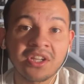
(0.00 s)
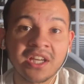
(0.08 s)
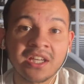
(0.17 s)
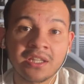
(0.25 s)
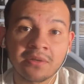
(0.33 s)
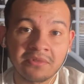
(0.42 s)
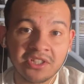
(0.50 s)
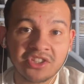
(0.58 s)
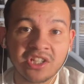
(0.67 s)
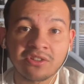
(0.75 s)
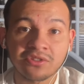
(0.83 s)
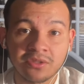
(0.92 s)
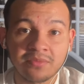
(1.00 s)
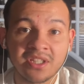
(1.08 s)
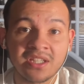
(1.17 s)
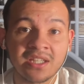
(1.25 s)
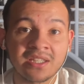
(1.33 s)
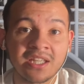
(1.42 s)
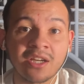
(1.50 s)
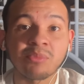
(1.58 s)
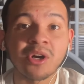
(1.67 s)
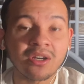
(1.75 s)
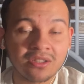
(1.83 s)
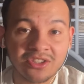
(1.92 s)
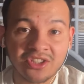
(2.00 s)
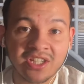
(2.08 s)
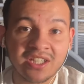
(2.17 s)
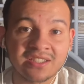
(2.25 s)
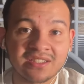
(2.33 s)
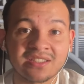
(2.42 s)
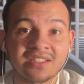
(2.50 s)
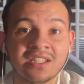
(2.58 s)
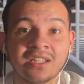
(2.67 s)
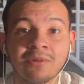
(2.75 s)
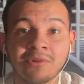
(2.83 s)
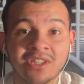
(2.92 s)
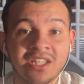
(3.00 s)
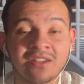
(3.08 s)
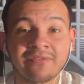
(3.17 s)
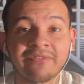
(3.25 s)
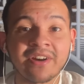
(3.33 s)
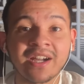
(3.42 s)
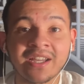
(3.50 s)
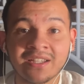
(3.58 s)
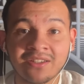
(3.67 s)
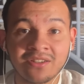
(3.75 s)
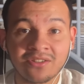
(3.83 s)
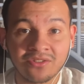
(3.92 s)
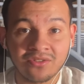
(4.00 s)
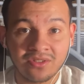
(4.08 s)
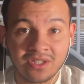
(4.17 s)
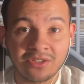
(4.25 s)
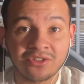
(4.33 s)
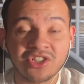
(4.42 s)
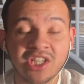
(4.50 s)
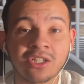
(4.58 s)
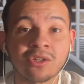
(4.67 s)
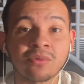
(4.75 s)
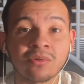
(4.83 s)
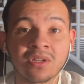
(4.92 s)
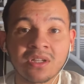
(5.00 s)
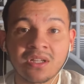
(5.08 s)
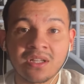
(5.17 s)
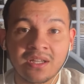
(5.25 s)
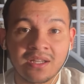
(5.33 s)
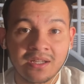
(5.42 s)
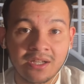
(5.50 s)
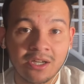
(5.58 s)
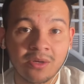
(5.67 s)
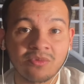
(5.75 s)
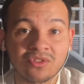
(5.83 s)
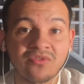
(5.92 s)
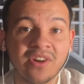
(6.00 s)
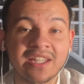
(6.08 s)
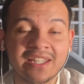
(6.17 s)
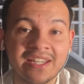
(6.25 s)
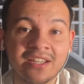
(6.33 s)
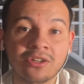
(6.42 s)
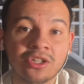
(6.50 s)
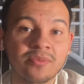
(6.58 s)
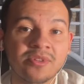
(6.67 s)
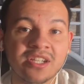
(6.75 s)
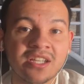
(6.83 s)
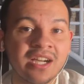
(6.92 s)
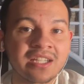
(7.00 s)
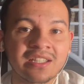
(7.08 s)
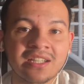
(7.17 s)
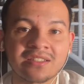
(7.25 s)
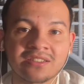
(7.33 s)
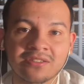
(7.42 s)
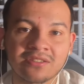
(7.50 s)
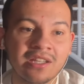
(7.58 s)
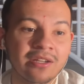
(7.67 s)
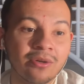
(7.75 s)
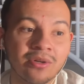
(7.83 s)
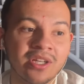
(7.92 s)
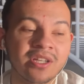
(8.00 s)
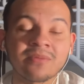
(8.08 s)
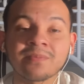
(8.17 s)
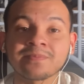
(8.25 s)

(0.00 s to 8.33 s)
day, they reached out to me and they apologized and said that we didn't find that your channel was violating our community guidelines. And it's like, okay.